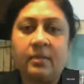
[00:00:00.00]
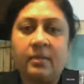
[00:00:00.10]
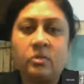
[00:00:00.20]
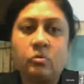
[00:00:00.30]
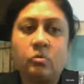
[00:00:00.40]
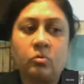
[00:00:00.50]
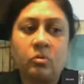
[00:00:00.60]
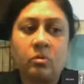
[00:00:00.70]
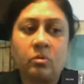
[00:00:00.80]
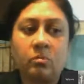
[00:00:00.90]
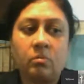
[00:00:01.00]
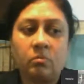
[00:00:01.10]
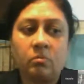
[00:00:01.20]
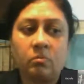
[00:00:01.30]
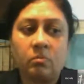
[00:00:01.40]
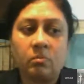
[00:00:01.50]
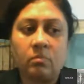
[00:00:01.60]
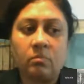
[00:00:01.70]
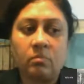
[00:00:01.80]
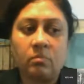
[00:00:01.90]
So,
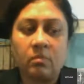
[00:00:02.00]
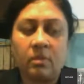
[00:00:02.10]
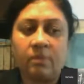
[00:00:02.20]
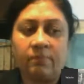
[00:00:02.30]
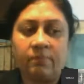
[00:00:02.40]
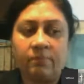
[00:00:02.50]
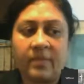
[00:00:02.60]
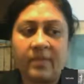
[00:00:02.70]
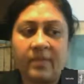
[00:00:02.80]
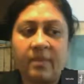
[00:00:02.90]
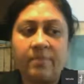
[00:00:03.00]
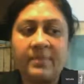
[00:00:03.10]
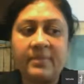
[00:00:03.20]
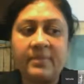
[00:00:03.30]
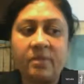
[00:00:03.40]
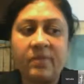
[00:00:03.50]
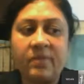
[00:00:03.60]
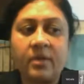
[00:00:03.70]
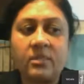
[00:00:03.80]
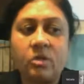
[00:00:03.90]
if the encumbrance
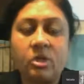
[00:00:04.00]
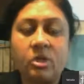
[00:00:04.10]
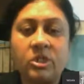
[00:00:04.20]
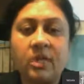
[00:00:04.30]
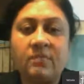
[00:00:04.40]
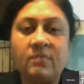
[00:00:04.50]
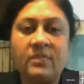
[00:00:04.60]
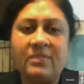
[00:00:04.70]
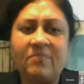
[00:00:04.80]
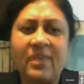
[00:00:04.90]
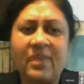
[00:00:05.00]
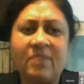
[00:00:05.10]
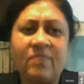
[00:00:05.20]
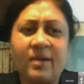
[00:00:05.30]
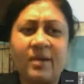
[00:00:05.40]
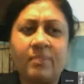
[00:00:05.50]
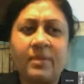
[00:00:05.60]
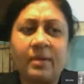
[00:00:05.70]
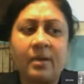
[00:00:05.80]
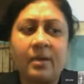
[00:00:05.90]
certificate is not checked, which is a very
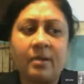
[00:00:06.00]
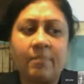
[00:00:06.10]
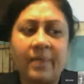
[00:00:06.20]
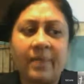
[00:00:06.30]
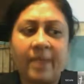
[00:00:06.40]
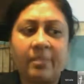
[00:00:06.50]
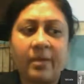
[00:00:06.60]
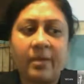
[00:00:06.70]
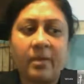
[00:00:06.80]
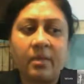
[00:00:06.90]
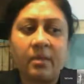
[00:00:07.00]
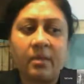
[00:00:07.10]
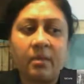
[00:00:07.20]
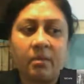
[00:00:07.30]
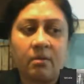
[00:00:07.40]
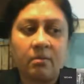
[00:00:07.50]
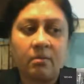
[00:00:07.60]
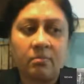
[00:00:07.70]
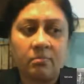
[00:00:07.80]
fundamental and primary uh,